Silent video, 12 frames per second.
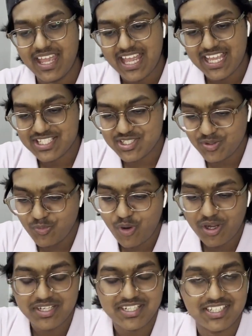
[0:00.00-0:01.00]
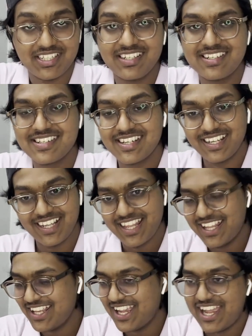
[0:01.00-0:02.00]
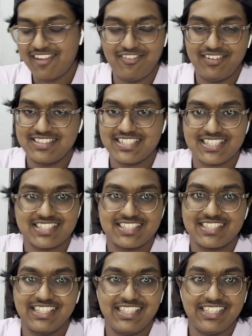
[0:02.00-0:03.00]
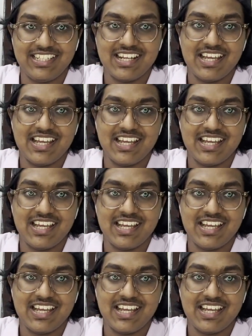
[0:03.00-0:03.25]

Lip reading: As you wanted, I will just lead.